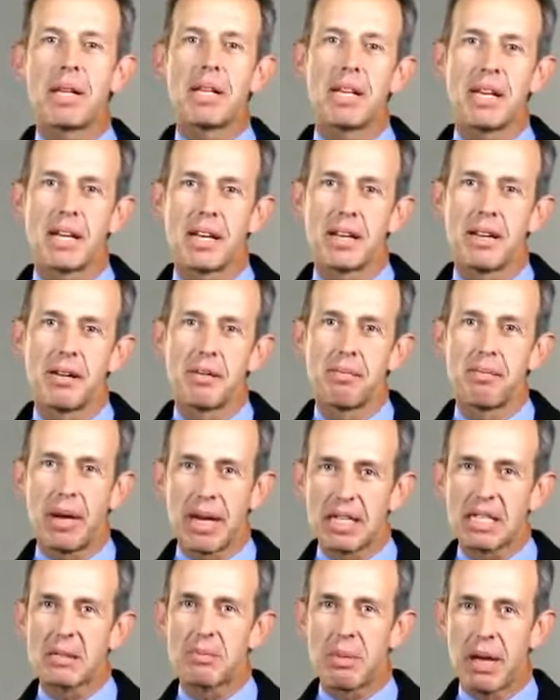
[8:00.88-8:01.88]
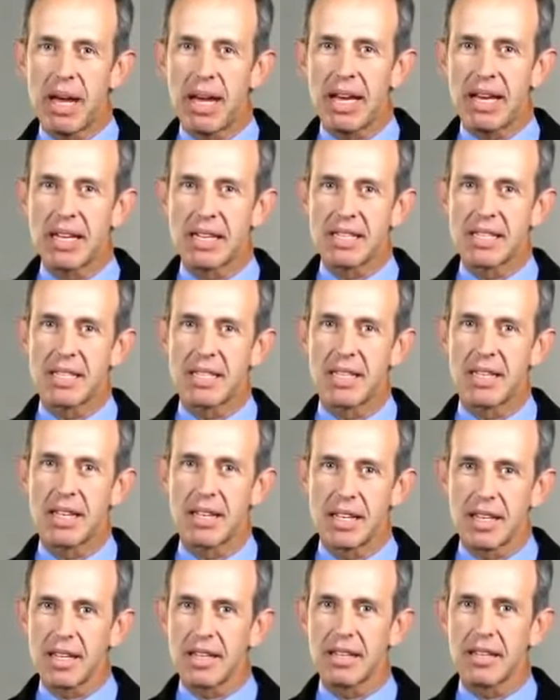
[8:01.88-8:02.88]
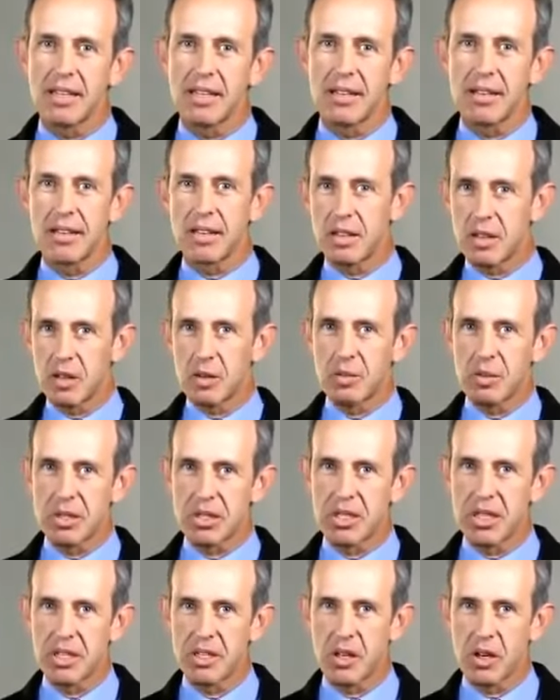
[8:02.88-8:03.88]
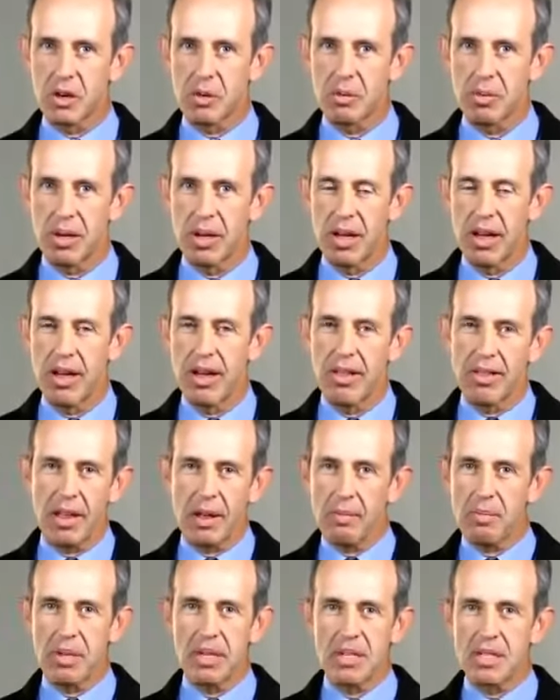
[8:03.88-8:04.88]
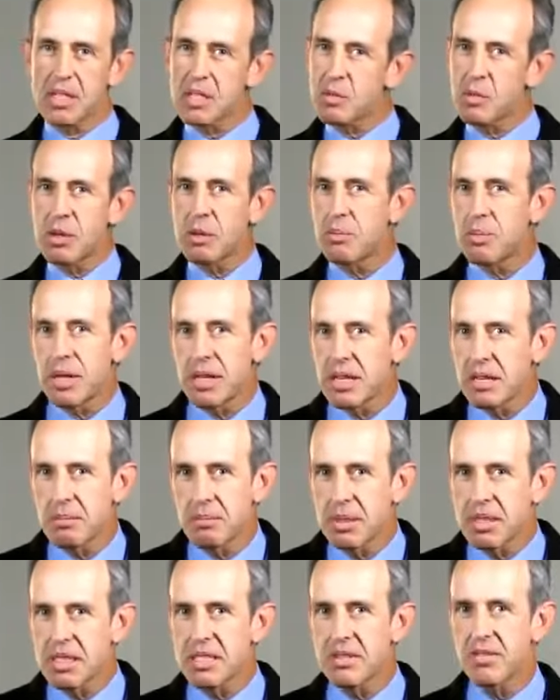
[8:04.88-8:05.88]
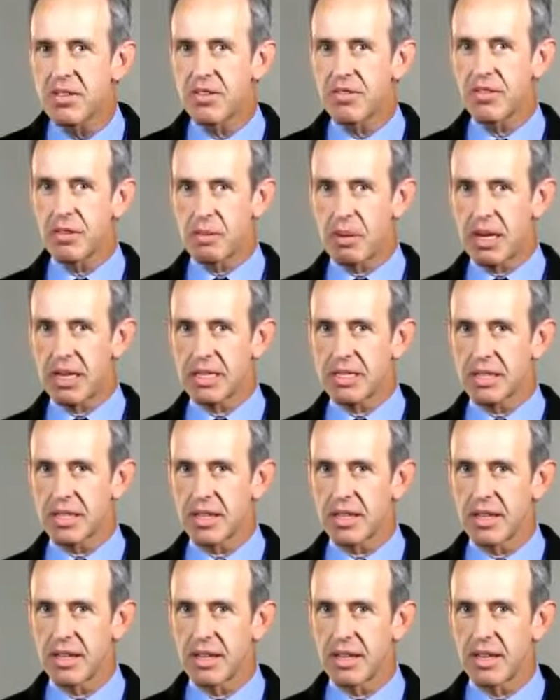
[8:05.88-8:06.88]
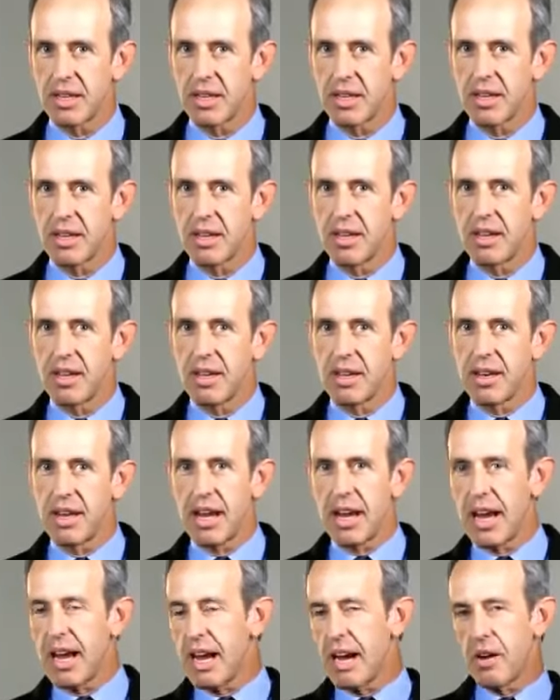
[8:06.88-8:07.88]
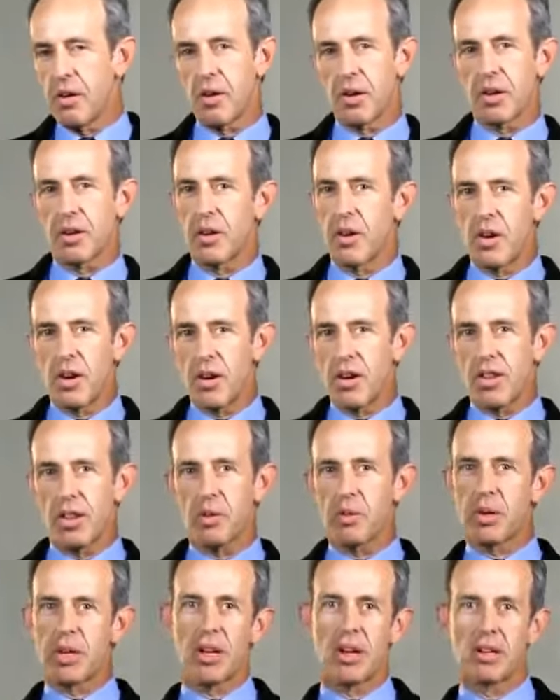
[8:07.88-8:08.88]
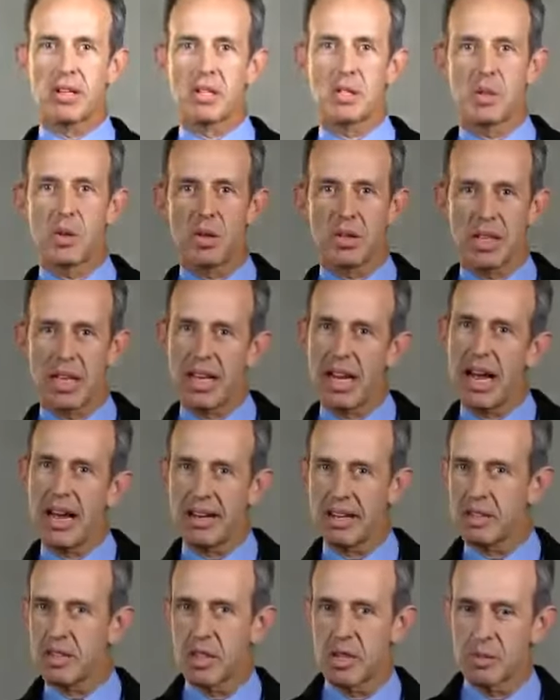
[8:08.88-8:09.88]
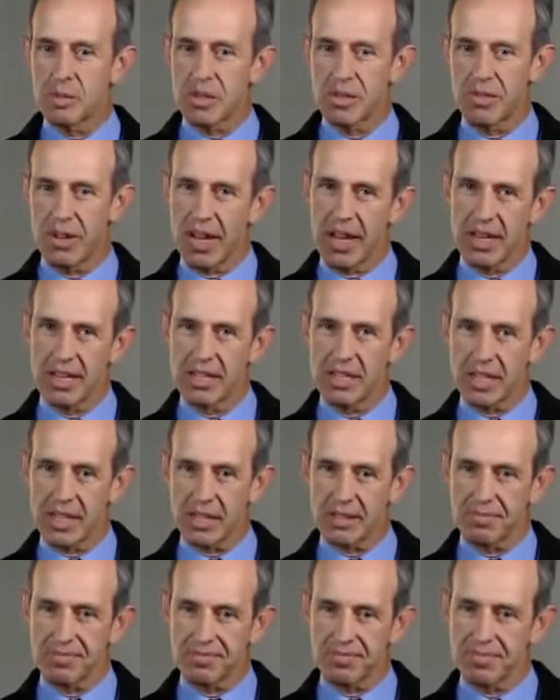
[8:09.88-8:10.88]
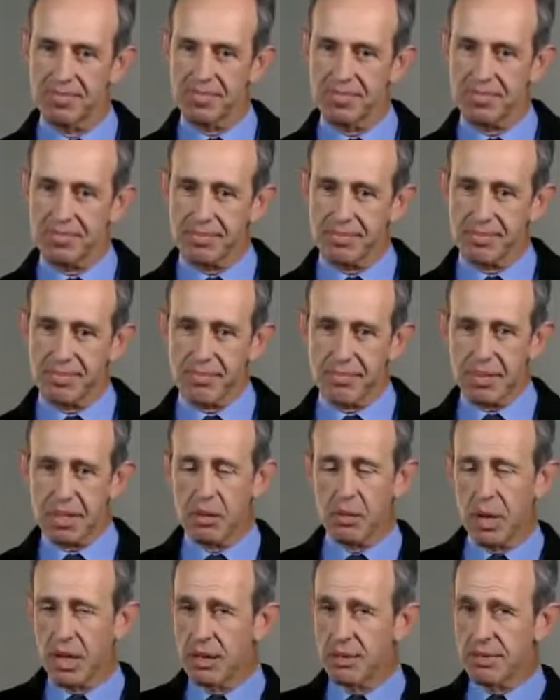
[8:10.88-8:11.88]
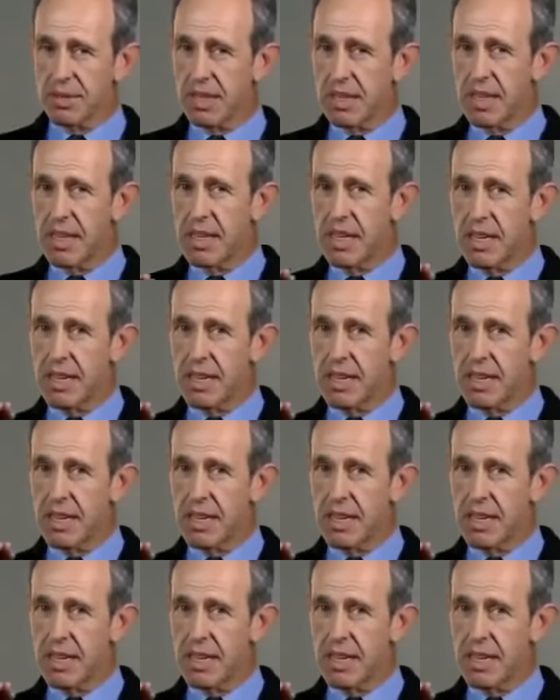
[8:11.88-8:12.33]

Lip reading: billion base pairs in the human genome. That means 3 billion bits of information. Now, how on earth are we going to sort that out in terms of aging? Well,